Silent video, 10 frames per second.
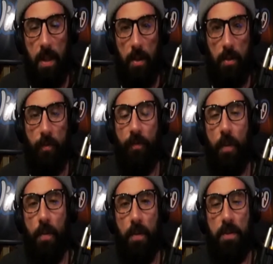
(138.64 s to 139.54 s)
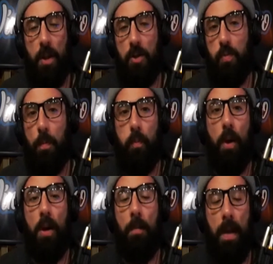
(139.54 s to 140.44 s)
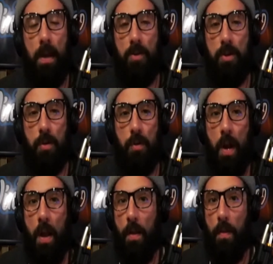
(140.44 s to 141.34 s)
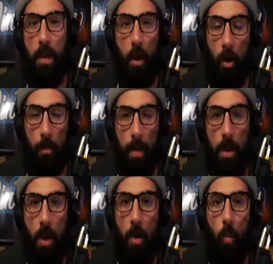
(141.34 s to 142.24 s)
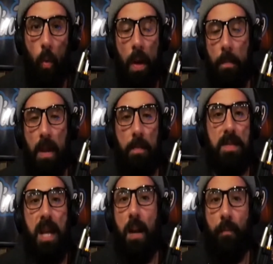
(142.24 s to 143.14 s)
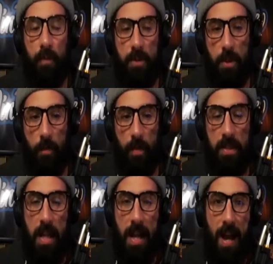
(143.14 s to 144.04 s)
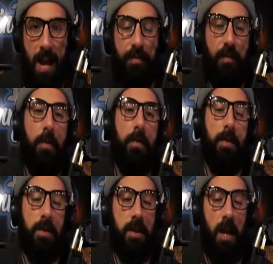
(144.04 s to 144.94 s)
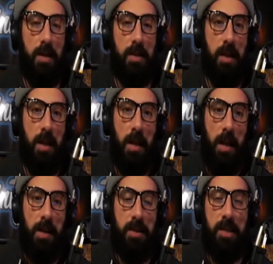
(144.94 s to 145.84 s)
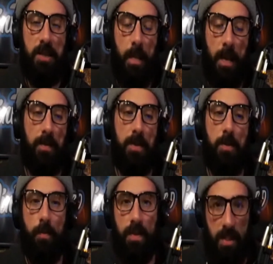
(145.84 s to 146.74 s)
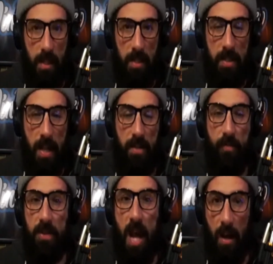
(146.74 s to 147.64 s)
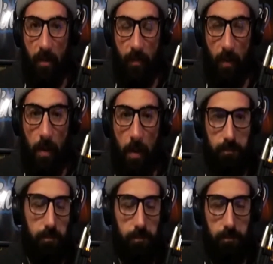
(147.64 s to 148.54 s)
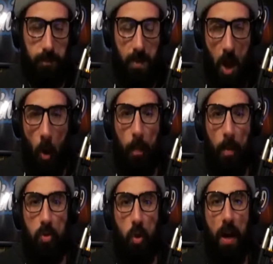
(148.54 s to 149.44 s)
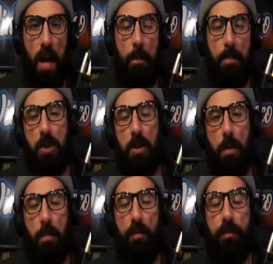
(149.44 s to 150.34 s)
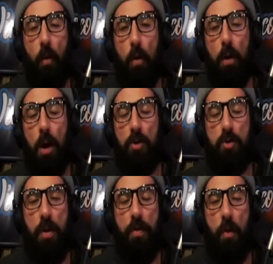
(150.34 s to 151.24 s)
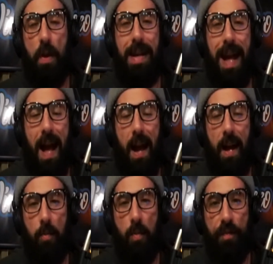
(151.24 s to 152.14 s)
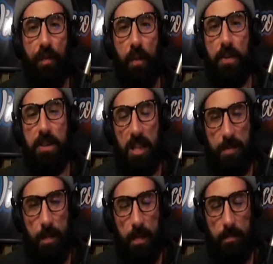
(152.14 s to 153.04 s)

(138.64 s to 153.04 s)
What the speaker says: to further discuss what brought him into the Army, what made him sign up for service, and further discuss his experiences overseas as a photographer. So I hope you enjoy episode number 439 with Phil Sussman.